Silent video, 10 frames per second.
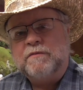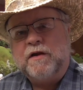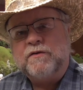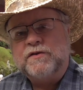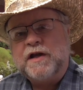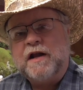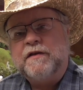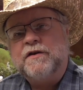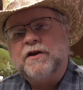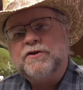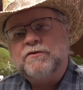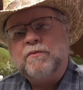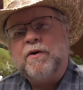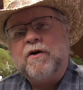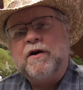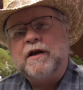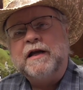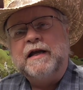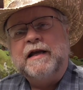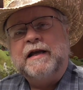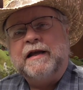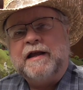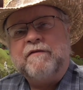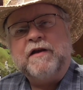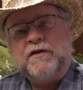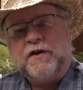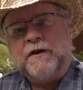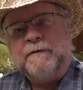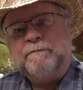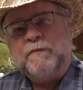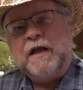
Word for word: other side of the industrial park and have that done.